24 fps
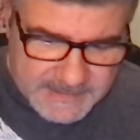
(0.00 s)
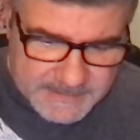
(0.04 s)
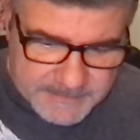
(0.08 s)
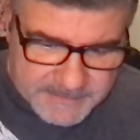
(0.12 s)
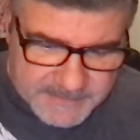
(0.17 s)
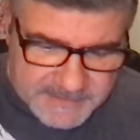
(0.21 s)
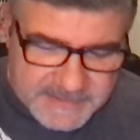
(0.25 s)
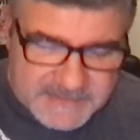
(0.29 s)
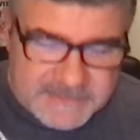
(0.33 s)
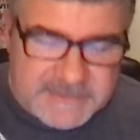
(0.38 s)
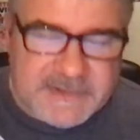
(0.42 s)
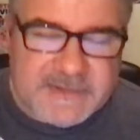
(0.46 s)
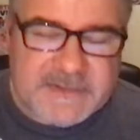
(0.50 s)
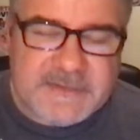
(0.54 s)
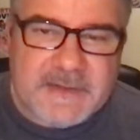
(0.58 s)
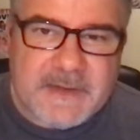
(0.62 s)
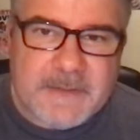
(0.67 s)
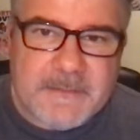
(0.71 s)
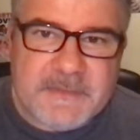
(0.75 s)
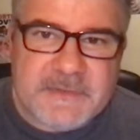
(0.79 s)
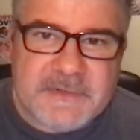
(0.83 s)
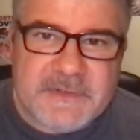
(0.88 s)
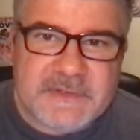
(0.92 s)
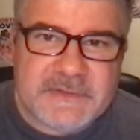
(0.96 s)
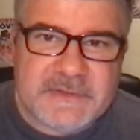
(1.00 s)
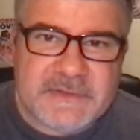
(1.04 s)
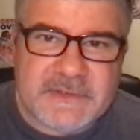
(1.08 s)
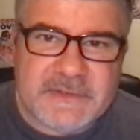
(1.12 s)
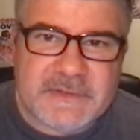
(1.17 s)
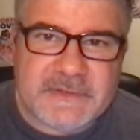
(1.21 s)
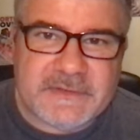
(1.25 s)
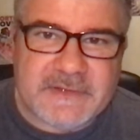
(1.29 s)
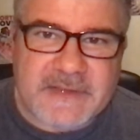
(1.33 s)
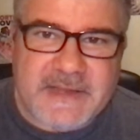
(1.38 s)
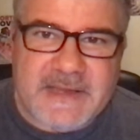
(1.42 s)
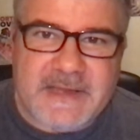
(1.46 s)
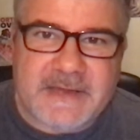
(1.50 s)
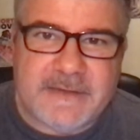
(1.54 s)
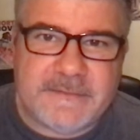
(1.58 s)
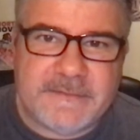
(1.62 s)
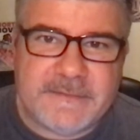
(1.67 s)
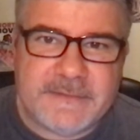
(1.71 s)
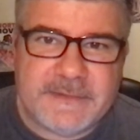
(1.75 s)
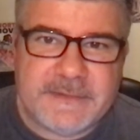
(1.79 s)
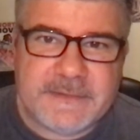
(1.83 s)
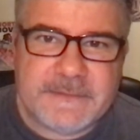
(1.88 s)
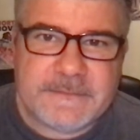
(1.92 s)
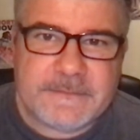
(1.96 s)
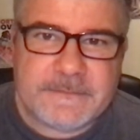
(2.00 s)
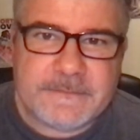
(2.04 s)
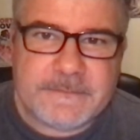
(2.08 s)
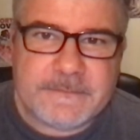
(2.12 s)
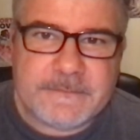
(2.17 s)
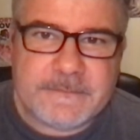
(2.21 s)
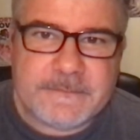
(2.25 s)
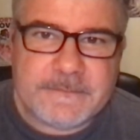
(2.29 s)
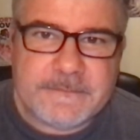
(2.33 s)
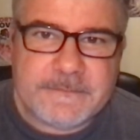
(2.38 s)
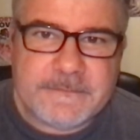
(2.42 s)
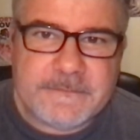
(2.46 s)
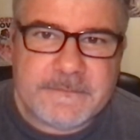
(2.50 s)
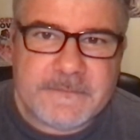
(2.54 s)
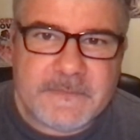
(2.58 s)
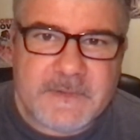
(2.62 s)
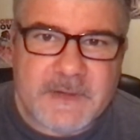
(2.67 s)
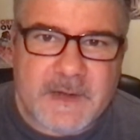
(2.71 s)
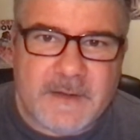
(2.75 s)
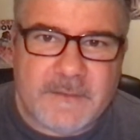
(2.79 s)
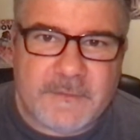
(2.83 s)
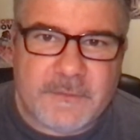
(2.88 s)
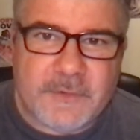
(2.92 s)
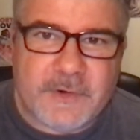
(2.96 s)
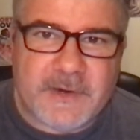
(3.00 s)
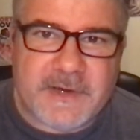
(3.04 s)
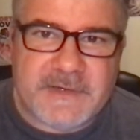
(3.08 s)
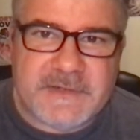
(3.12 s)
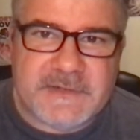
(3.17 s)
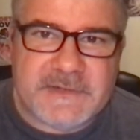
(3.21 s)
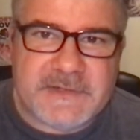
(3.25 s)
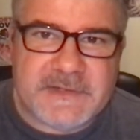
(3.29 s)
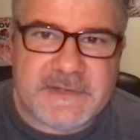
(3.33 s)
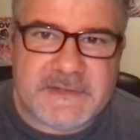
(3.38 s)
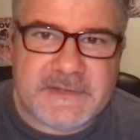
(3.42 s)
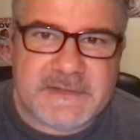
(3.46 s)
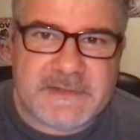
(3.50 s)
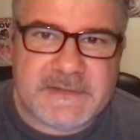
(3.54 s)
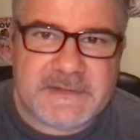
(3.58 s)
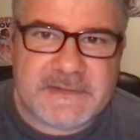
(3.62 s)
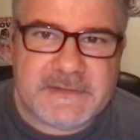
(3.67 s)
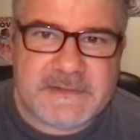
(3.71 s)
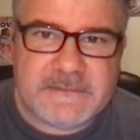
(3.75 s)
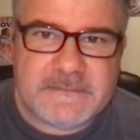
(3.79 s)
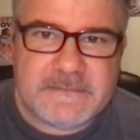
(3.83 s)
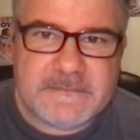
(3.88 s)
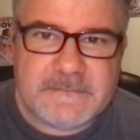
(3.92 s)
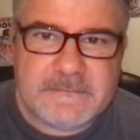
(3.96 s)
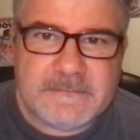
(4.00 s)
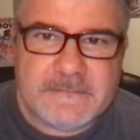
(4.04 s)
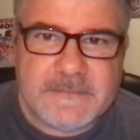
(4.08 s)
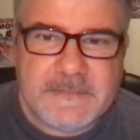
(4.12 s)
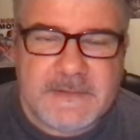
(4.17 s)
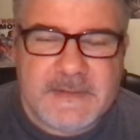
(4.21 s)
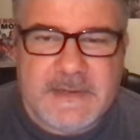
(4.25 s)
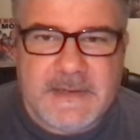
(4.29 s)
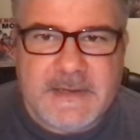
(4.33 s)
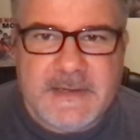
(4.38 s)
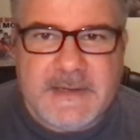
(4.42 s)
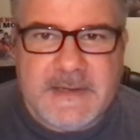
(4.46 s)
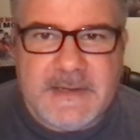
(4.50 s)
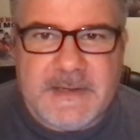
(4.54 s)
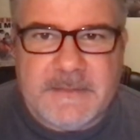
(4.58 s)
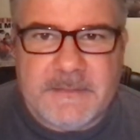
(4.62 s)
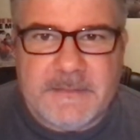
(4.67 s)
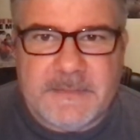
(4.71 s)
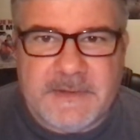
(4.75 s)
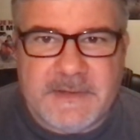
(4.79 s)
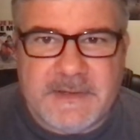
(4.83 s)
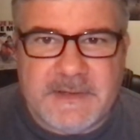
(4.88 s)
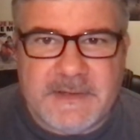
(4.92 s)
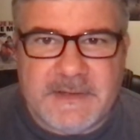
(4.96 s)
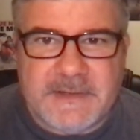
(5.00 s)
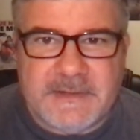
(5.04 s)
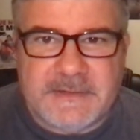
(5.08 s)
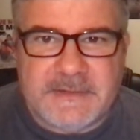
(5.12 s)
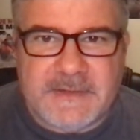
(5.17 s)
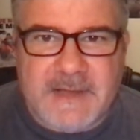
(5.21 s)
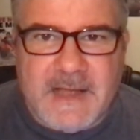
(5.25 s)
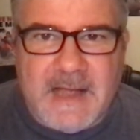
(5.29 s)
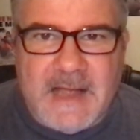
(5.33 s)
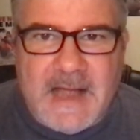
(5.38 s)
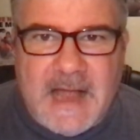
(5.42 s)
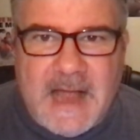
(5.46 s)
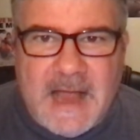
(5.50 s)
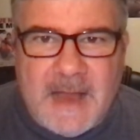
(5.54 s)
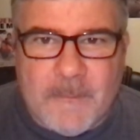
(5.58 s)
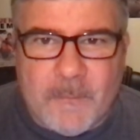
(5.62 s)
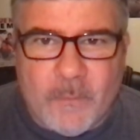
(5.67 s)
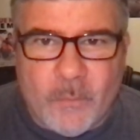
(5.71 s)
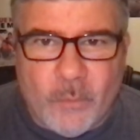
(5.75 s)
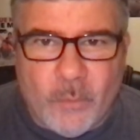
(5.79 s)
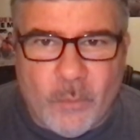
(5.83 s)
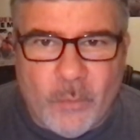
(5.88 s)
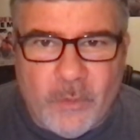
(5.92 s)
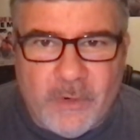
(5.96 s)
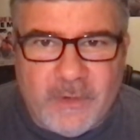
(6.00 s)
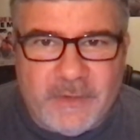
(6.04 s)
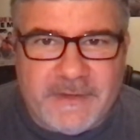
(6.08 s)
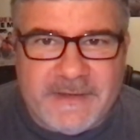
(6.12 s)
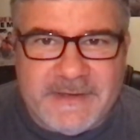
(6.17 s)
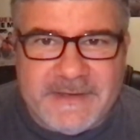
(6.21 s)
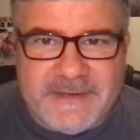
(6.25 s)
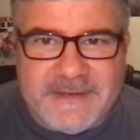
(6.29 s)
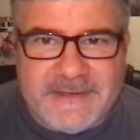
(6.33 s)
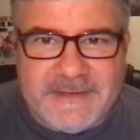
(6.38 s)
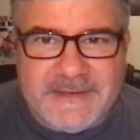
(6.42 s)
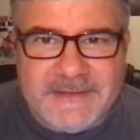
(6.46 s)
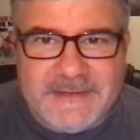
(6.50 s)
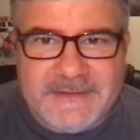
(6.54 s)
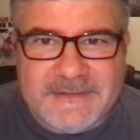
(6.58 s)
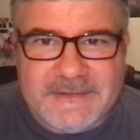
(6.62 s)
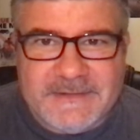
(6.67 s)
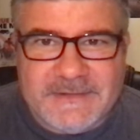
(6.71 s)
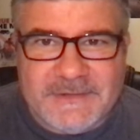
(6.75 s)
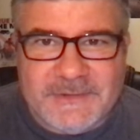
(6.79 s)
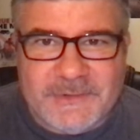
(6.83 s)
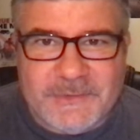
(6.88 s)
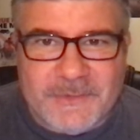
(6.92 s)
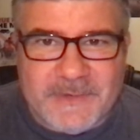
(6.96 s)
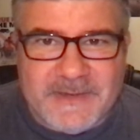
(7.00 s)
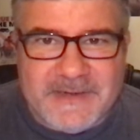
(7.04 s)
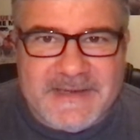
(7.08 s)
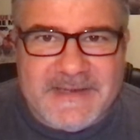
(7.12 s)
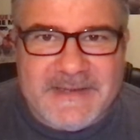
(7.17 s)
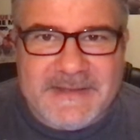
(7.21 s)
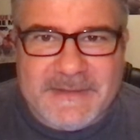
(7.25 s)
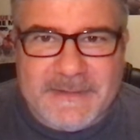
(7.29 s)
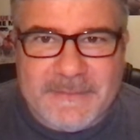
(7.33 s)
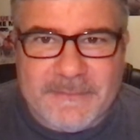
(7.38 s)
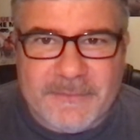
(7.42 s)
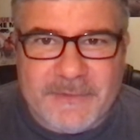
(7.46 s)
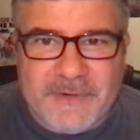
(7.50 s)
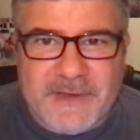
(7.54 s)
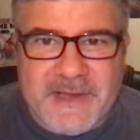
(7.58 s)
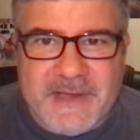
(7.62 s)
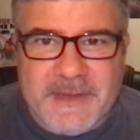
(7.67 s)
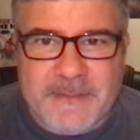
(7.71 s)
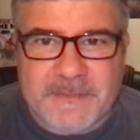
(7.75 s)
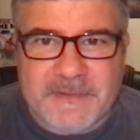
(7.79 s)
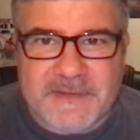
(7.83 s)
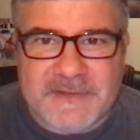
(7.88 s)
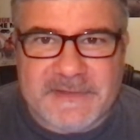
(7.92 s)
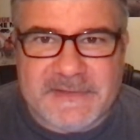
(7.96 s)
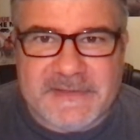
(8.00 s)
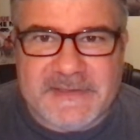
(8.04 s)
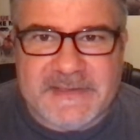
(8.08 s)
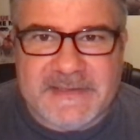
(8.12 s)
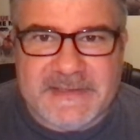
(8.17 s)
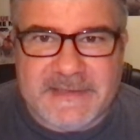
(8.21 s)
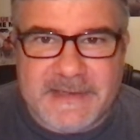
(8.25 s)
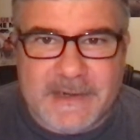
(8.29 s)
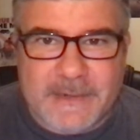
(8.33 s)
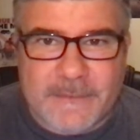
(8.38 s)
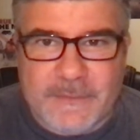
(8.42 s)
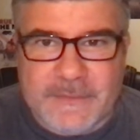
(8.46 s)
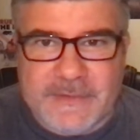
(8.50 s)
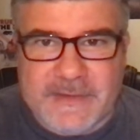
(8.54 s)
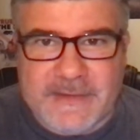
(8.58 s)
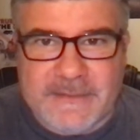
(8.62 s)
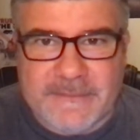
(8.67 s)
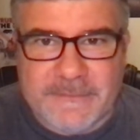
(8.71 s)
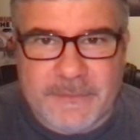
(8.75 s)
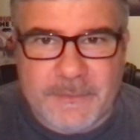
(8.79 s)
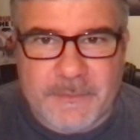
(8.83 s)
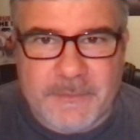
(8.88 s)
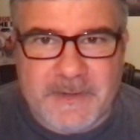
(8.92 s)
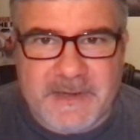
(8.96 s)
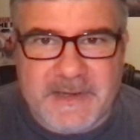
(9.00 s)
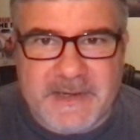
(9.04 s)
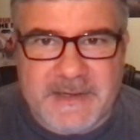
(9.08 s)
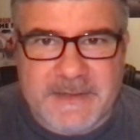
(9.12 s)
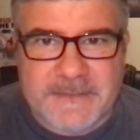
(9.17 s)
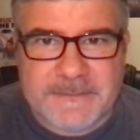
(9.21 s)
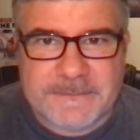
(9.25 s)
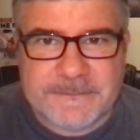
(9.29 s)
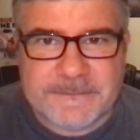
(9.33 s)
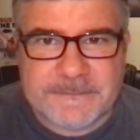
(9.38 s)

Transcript: But he says, I'm just a slave of Christ Jesus because I'm willing to do anything for him because he did everything for me.